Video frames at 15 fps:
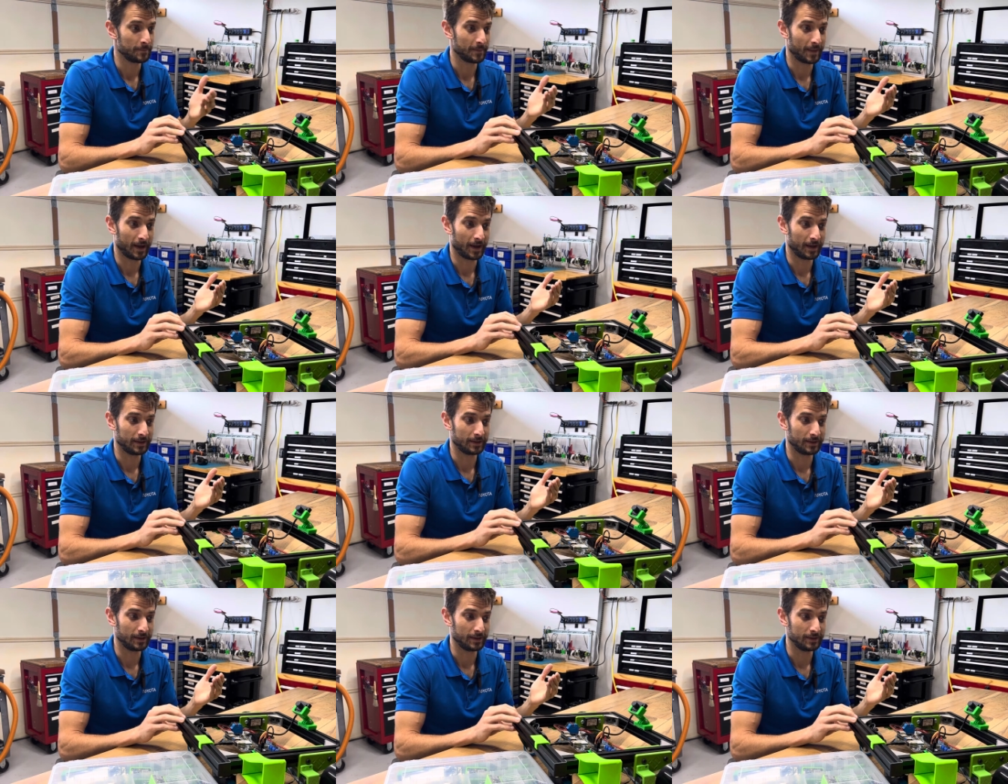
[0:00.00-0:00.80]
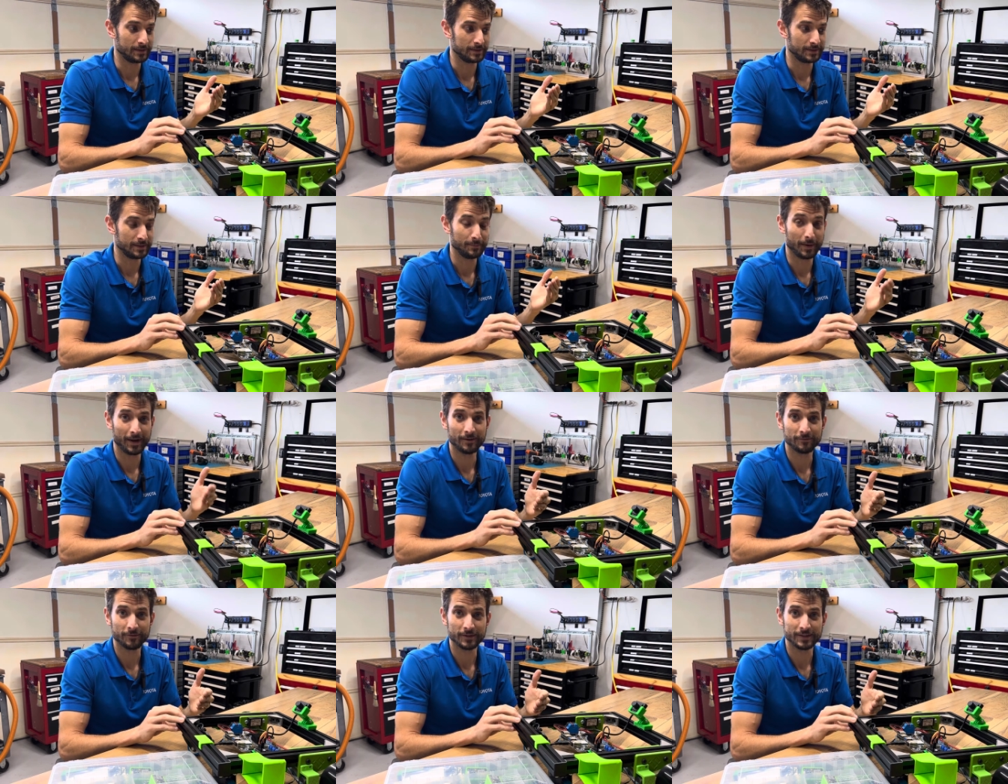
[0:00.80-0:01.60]
That uh,
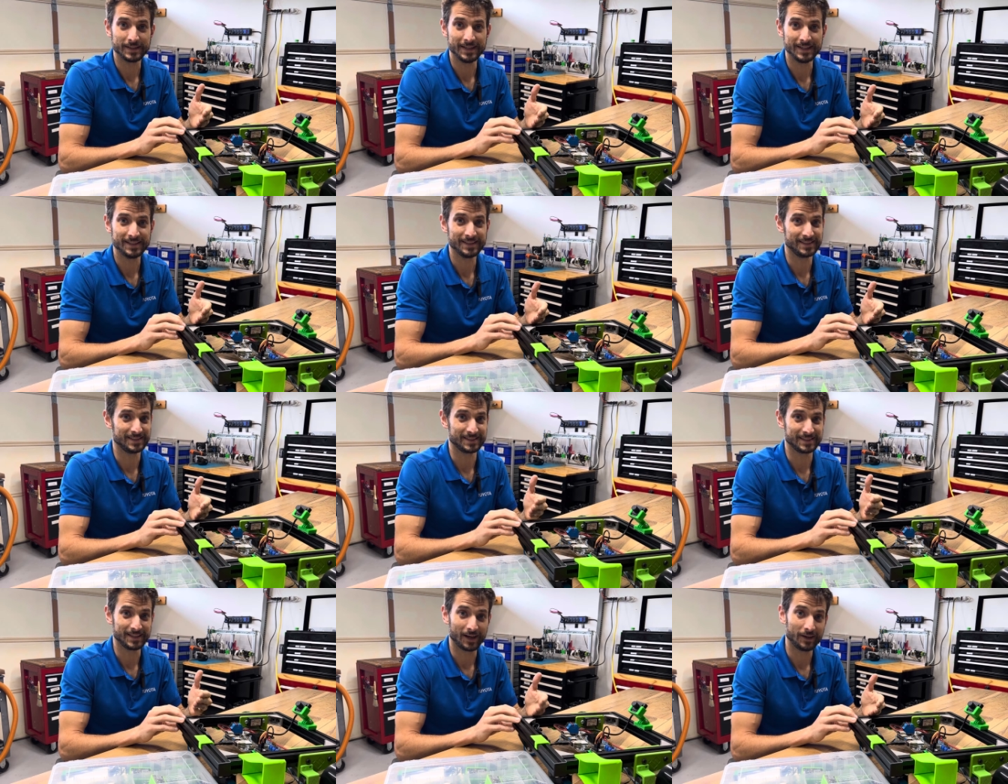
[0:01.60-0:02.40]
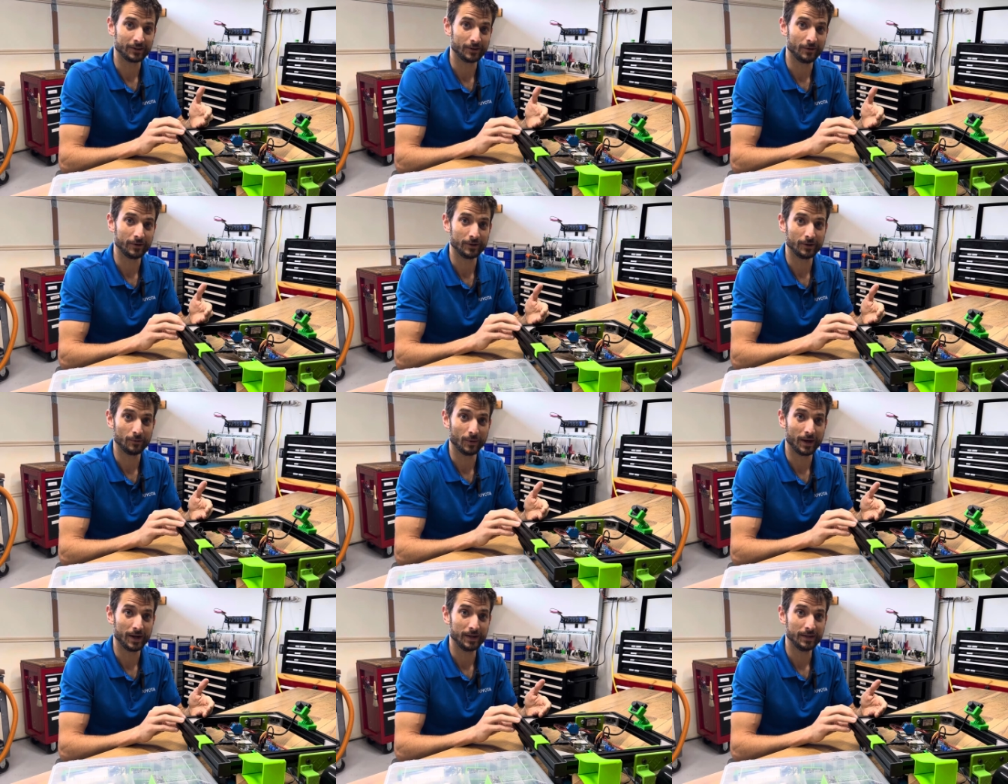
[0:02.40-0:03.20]
demand for teaching is not going
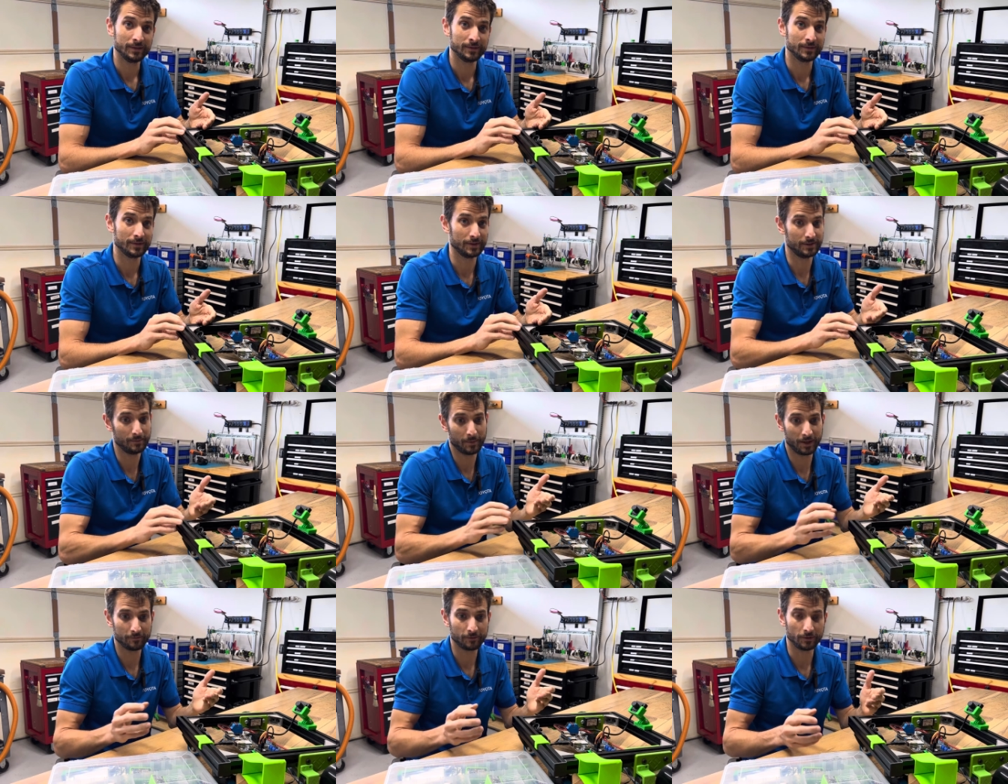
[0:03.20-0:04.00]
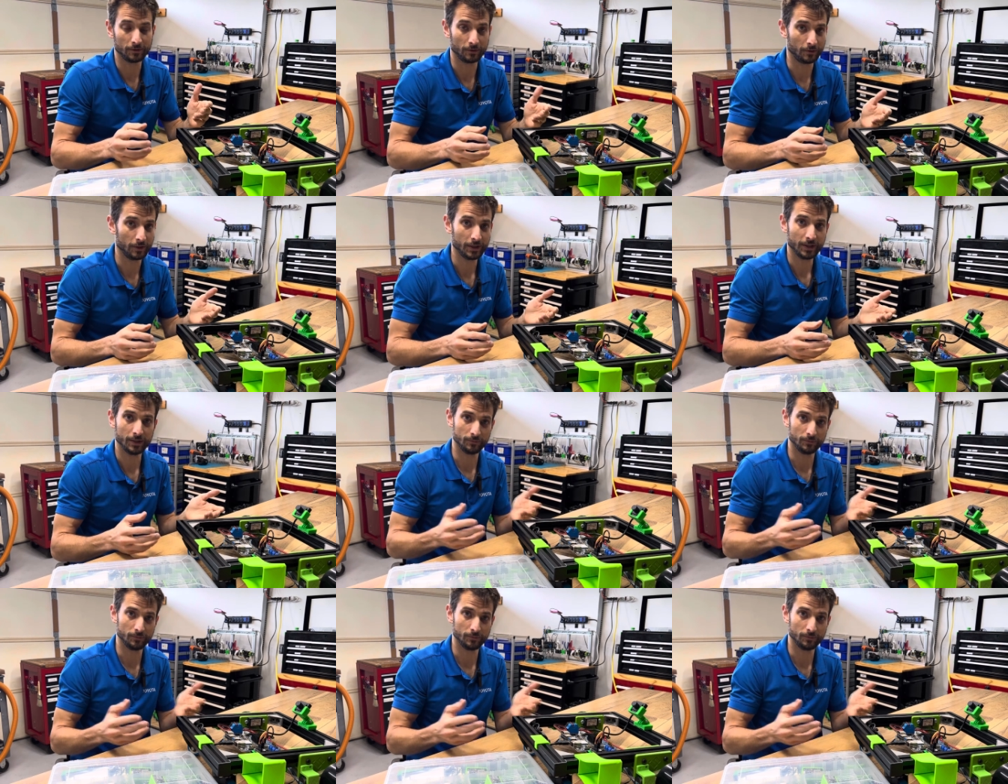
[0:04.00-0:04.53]
away, the demand for learning.